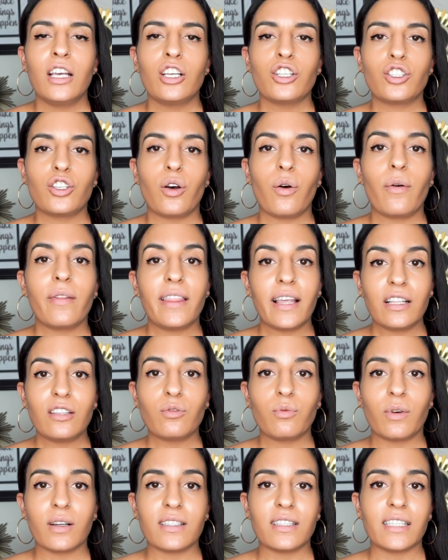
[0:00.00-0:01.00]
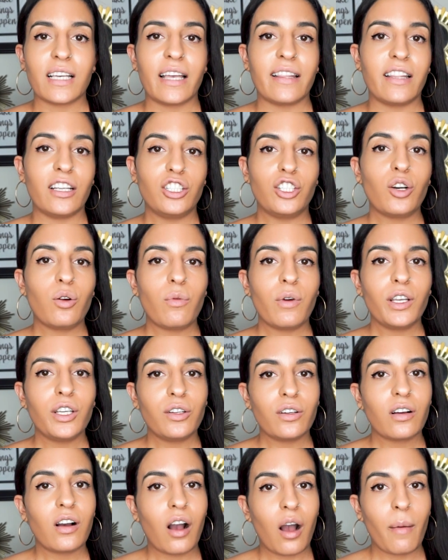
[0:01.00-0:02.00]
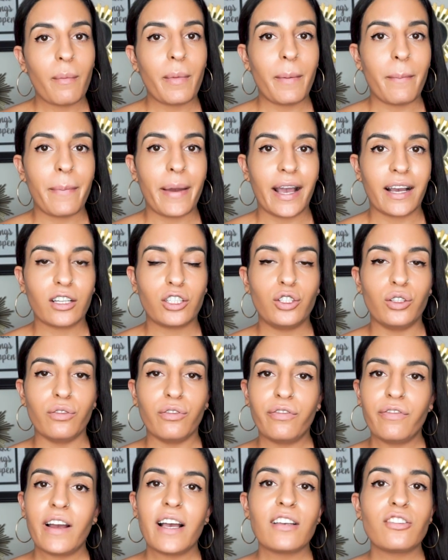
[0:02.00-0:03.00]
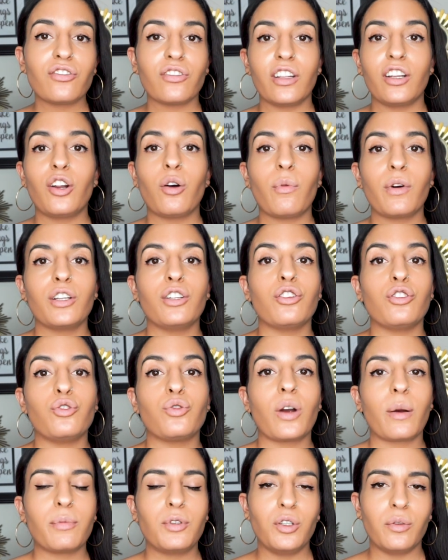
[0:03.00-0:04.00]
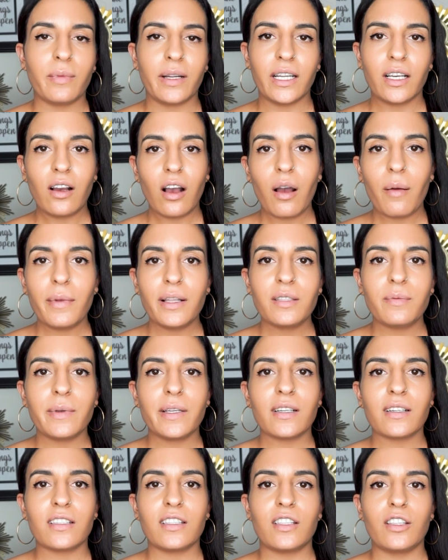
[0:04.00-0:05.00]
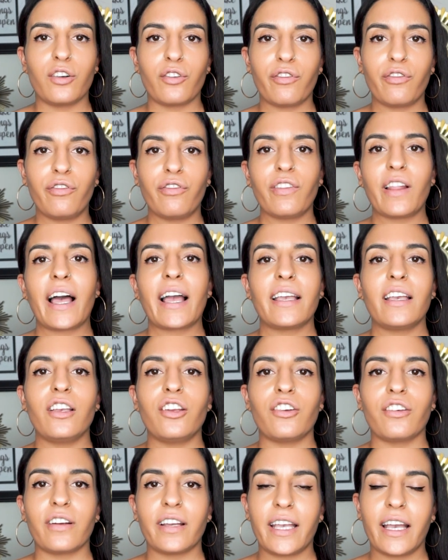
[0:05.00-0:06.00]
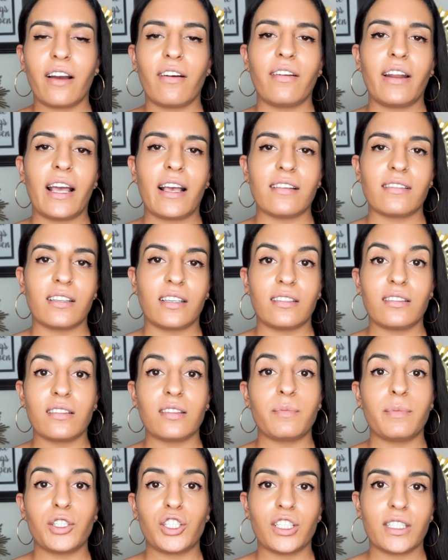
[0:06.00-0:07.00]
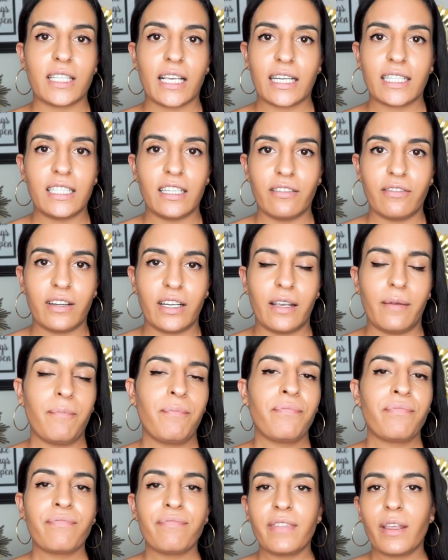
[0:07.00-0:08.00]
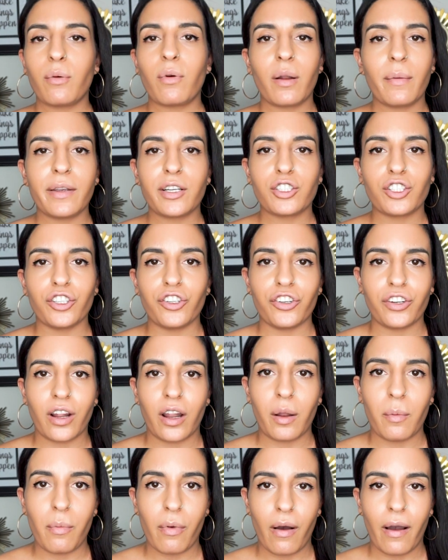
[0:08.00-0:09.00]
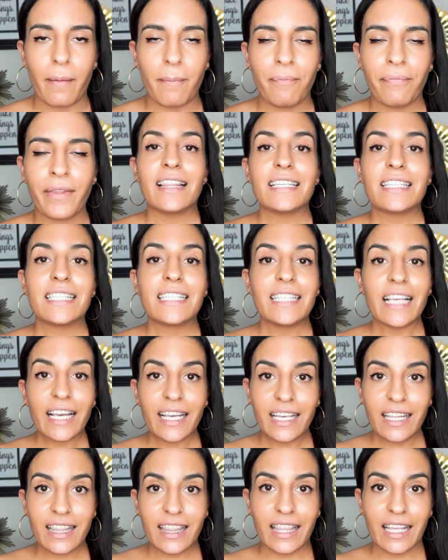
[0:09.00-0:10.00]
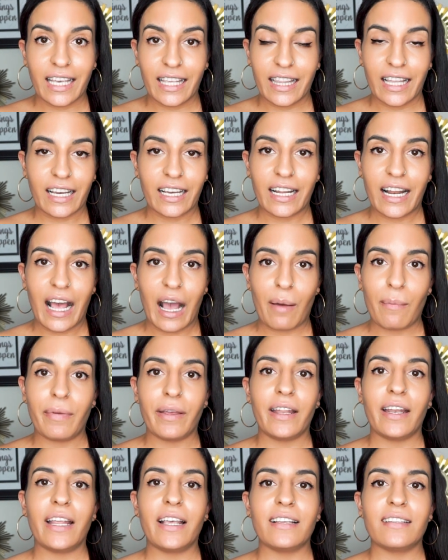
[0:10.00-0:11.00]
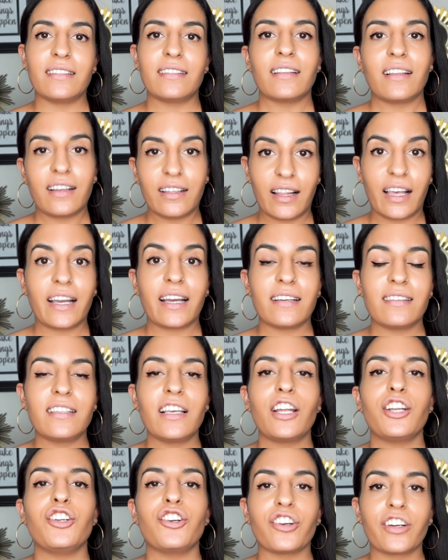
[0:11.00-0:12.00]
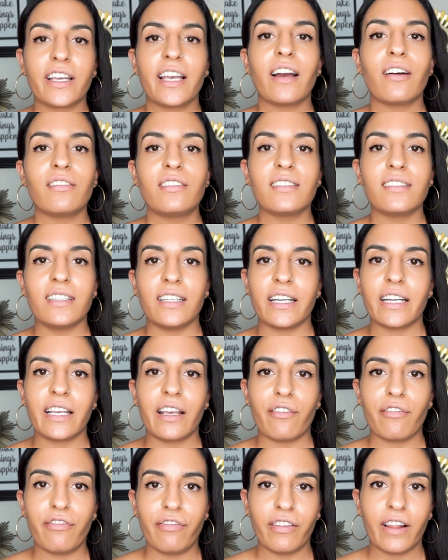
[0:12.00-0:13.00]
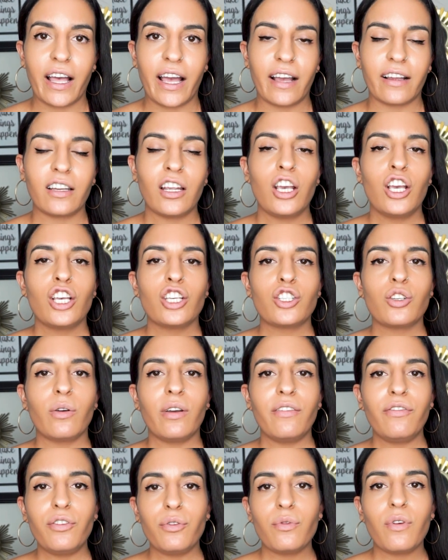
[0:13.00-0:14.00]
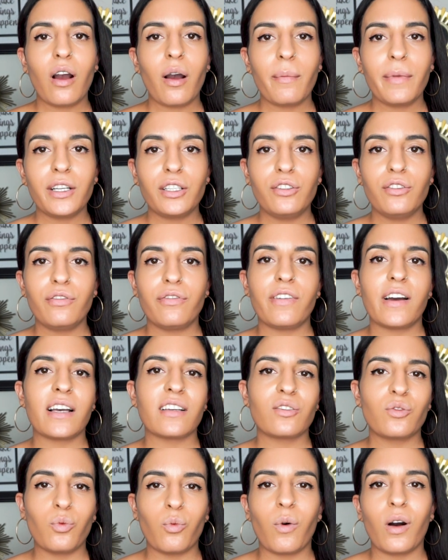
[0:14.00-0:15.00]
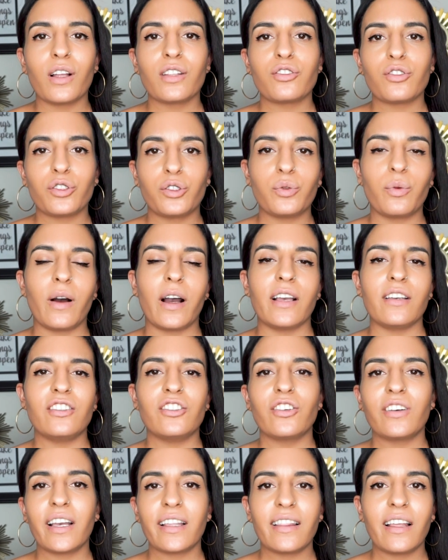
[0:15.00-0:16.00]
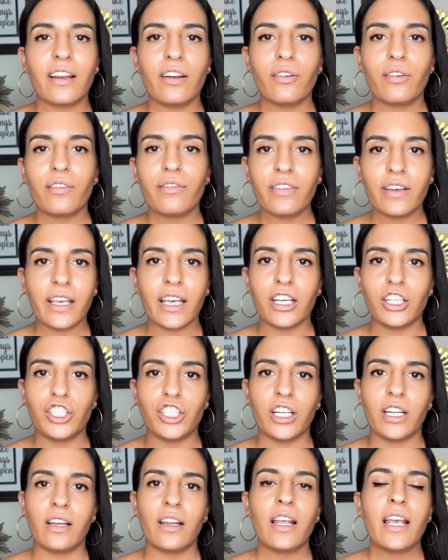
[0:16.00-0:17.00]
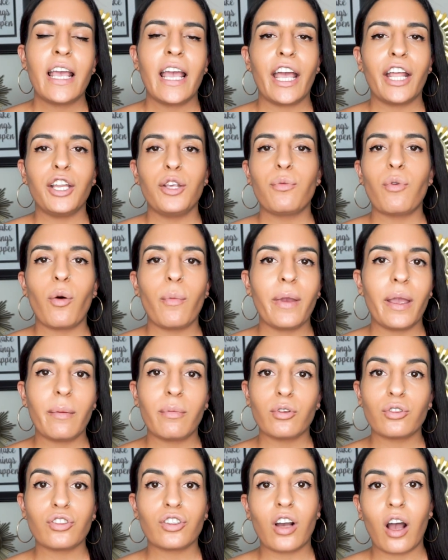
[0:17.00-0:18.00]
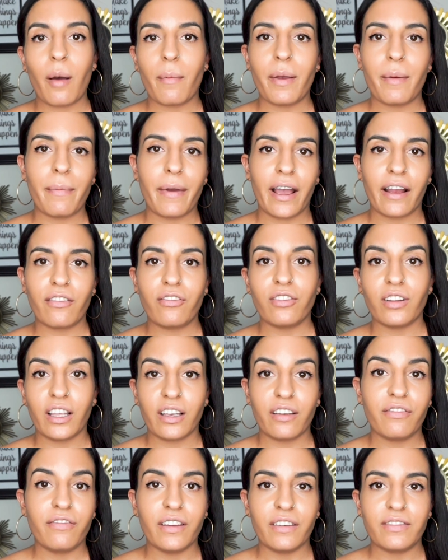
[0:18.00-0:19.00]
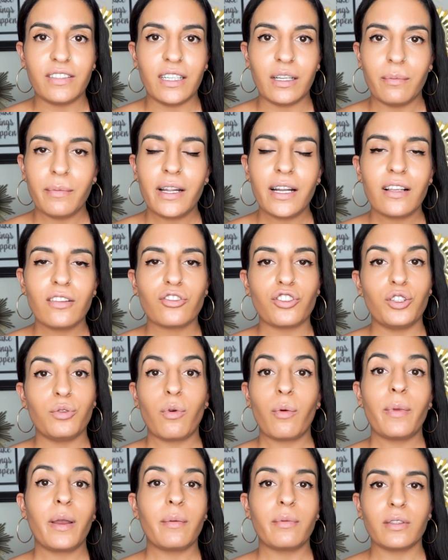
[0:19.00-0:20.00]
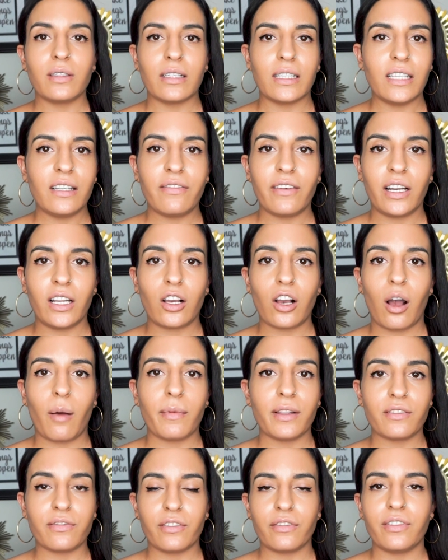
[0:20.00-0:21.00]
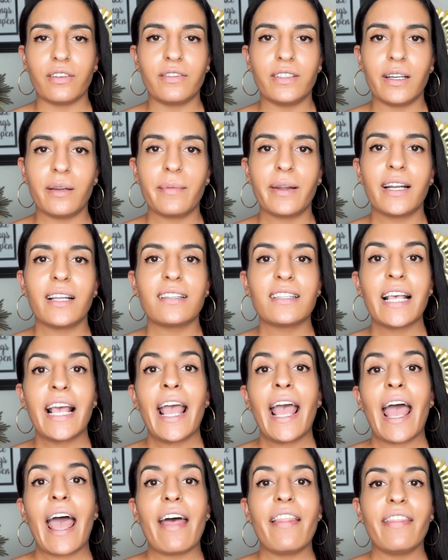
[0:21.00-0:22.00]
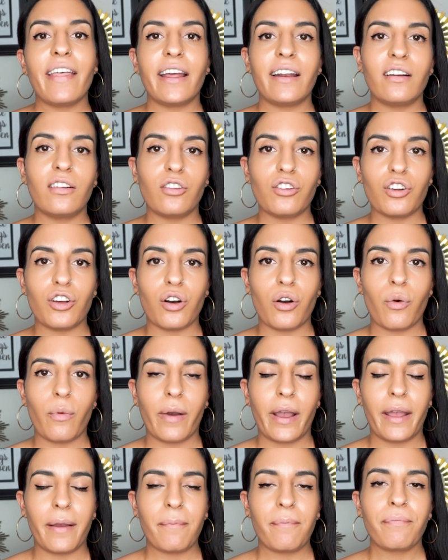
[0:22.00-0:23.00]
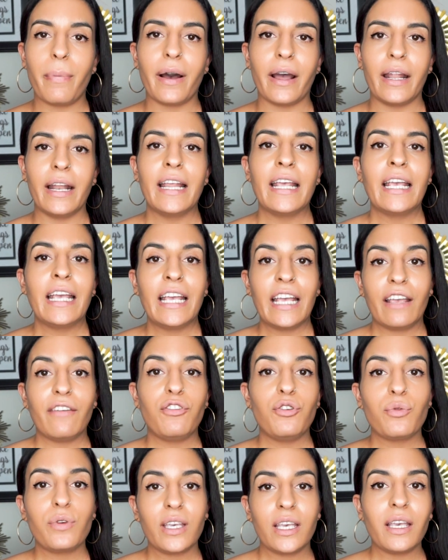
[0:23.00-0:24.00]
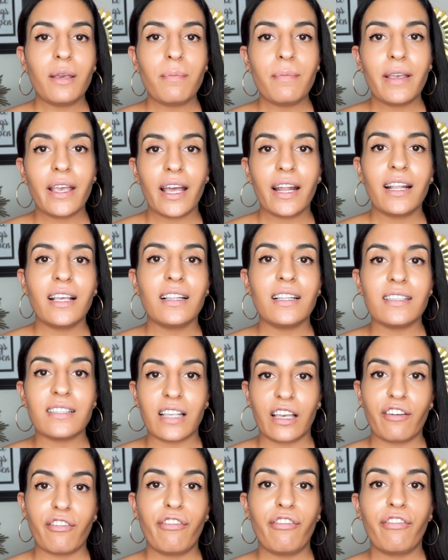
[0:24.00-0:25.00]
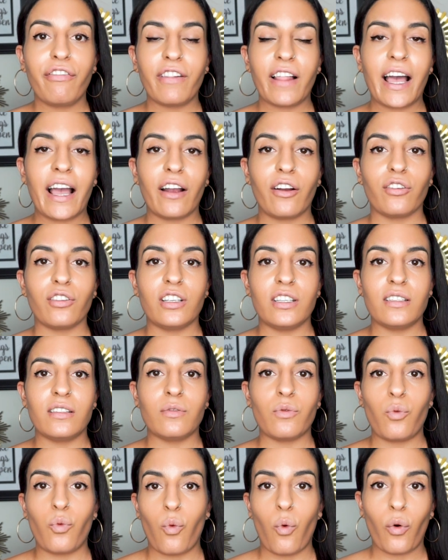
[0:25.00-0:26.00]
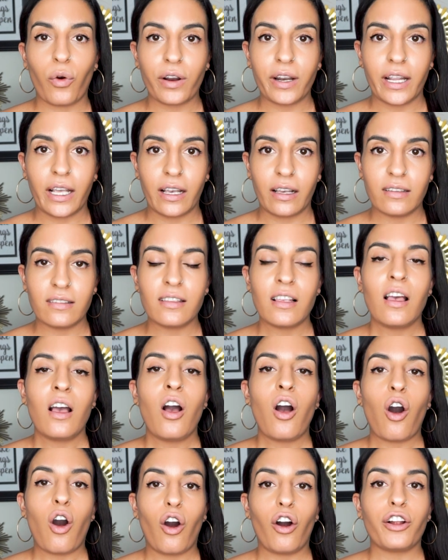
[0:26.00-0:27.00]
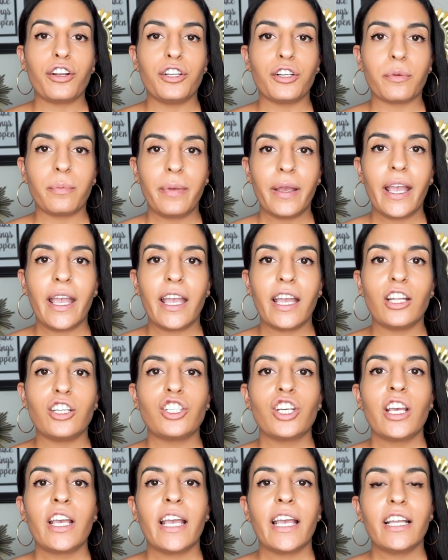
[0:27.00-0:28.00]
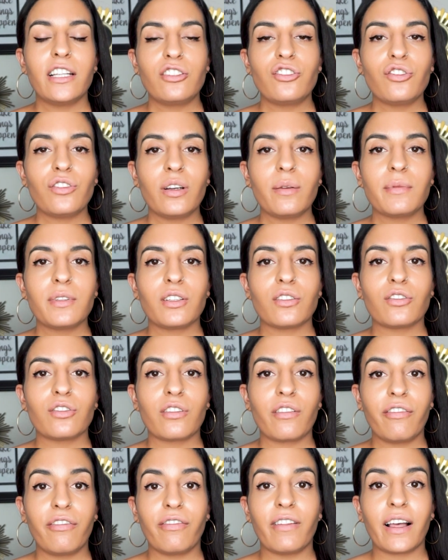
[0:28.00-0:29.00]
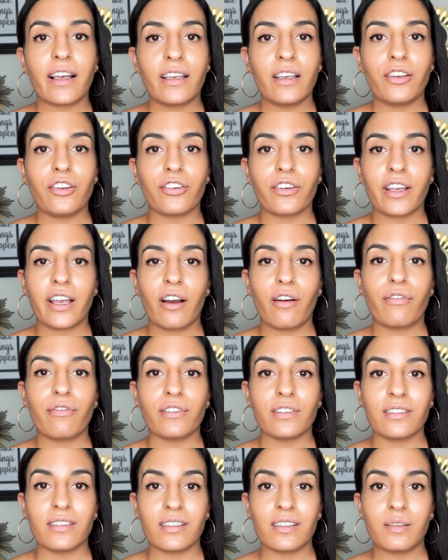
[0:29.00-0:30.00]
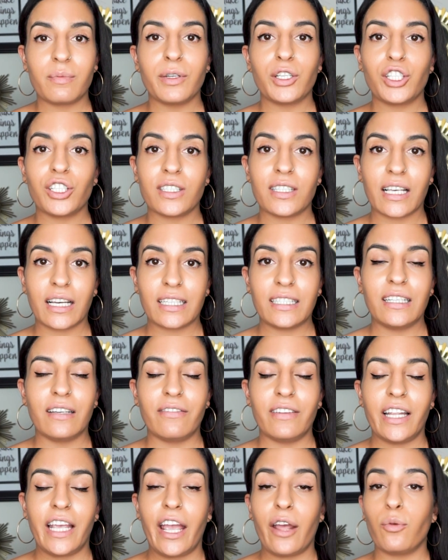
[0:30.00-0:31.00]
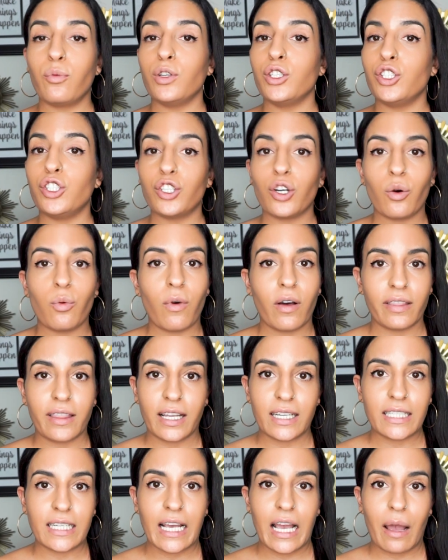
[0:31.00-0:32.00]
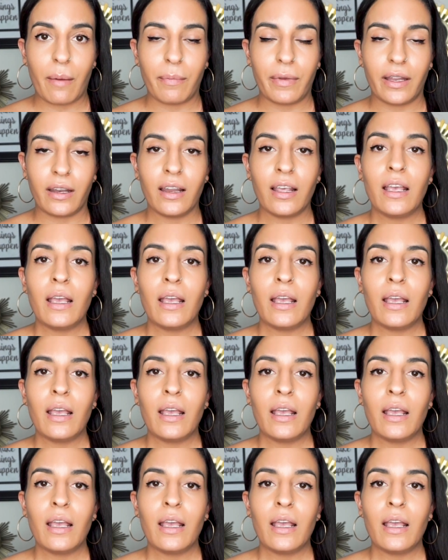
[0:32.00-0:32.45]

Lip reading: So that's one side. They don't want you to comment back too fast, or they don't want you to drop too many comments because they're flagging your account as like suspicious activity. They want to make sure you're not a bot. The second thing that could happen is, like I said, your account is going to get flagged. So if you comment too fast once or twice, you'll get that notification and you won't be able to comment back for like 15 minutes, or you won't be able to leave any comments for 15 minutes and then it'll go away. But if you keep getting these like flag or these warnings on your page, Instagram is going to start flagging your account for suspicious activity, and we don't want that to happen.